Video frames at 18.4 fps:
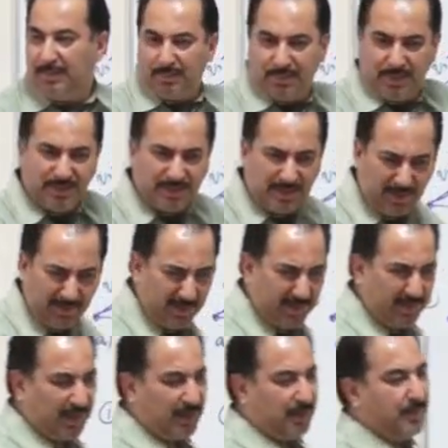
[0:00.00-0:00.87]
These are
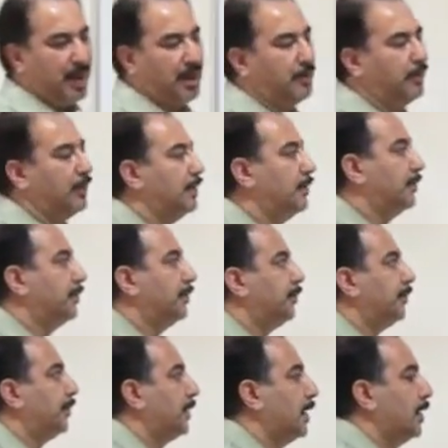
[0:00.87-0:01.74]
the 3 main ones.
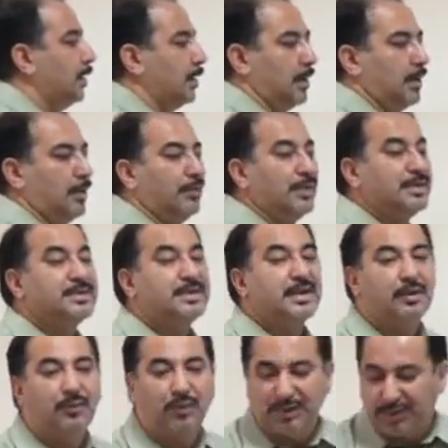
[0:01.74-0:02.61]
What's
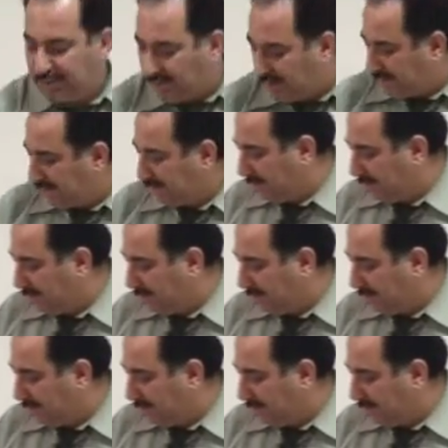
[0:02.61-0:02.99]
the question?